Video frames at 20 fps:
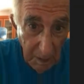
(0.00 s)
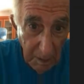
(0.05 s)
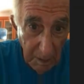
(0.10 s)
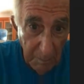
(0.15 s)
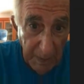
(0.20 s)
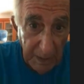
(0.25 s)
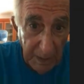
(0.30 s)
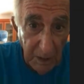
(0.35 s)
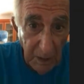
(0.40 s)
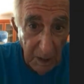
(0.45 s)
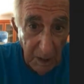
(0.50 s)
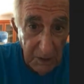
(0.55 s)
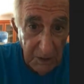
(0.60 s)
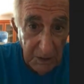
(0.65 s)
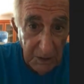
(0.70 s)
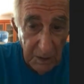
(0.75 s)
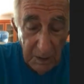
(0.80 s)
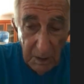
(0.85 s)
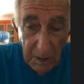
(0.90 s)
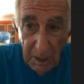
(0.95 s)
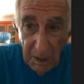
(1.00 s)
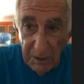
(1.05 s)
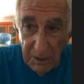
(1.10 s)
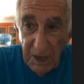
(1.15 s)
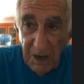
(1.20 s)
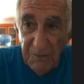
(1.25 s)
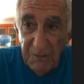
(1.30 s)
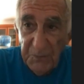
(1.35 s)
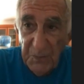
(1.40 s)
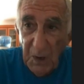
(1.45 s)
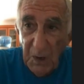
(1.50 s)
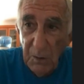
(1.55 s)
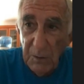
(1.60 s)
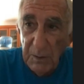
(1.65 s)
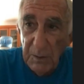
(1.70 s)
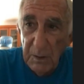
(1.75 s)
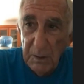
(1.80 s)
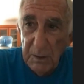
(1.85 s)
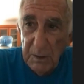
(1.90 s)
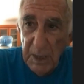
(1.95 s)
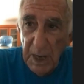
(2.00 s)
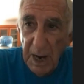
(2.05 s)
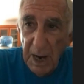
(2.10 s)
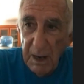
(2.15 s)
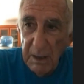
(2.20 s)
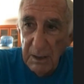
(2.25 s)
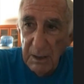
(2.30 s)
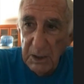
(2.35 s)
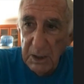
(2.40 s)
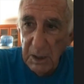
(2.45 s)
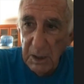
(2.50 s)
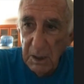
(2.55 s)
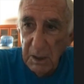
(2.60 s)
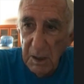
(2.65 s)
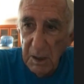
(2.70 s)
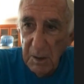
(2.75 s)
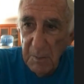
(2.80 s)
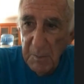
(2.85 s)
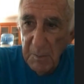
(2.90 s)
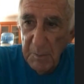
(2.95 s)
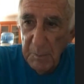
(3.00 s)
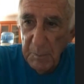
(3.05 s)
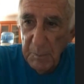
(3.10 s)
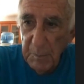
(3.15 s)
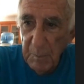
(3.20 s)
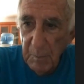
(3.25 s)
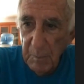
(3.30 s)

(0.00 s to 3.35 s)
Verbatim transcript: because they felt that um,